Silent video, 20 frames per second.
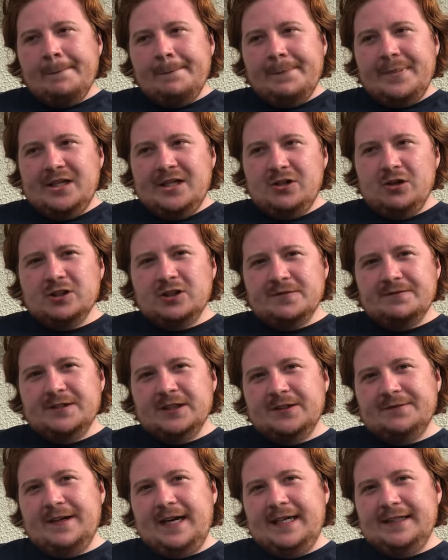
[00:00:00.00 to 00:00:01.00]
Because of
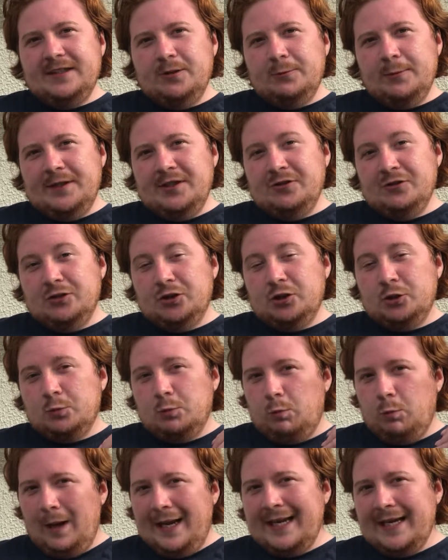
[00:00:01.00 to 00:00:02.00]
this factor, when you're
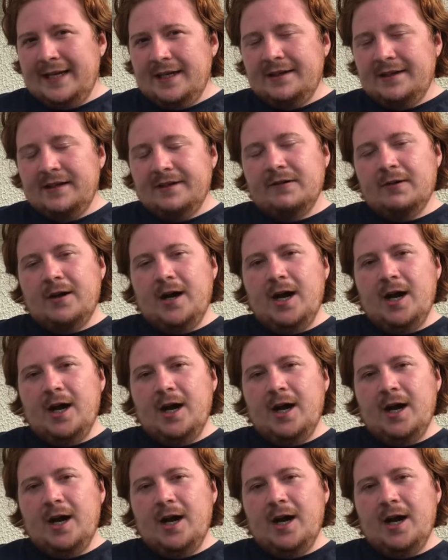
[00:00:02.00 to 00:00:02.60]
swinging